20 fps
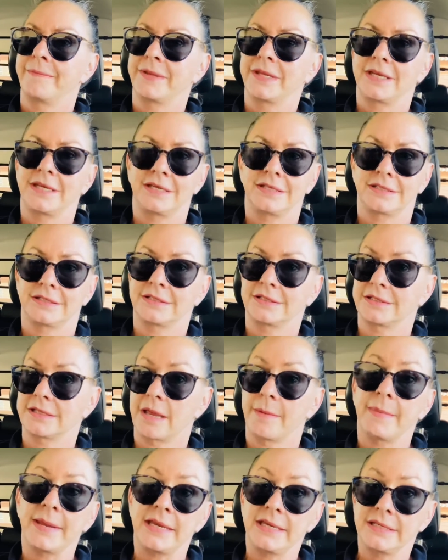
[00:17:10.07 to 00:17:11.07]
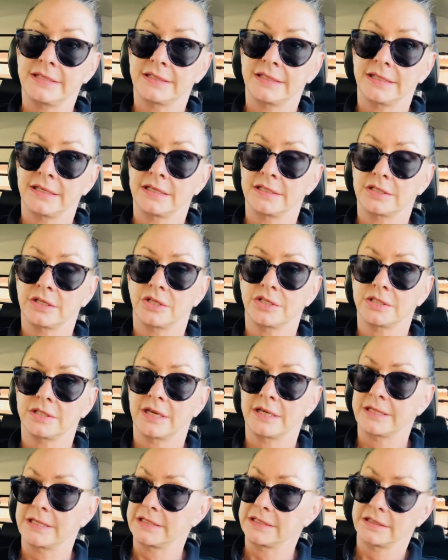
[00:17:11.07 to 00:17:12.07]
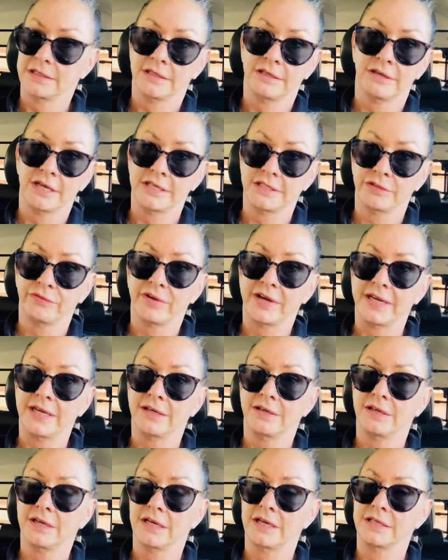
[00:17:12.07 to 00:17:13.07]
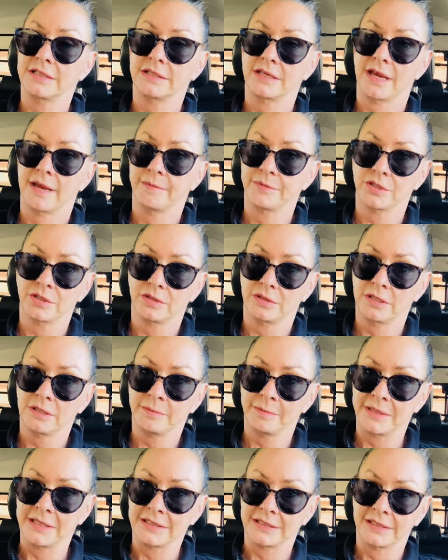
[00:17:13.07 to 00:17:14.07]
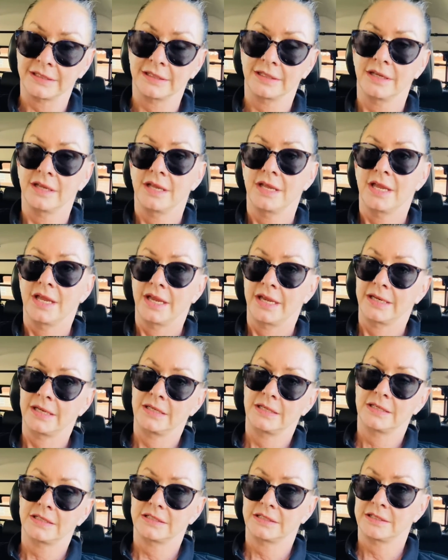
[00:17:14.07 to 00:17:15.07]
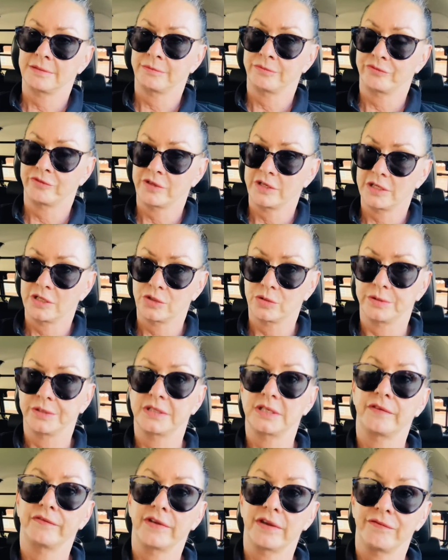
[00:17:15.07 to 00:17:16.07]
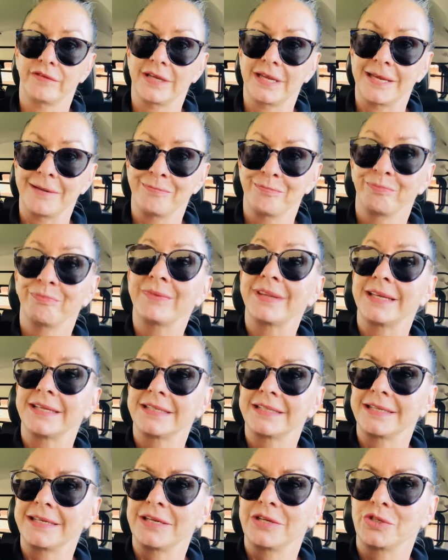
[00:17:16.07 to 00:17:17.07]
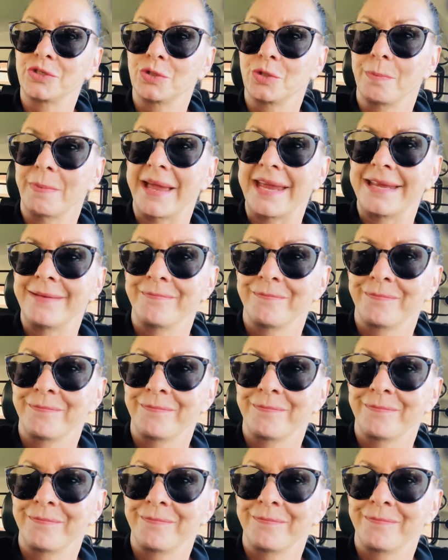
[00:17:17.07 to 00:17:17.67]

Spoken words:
He's amazing. He's a writer. He's absolutely amazing, and he does some really cool stuff every day. See you soon. Bye.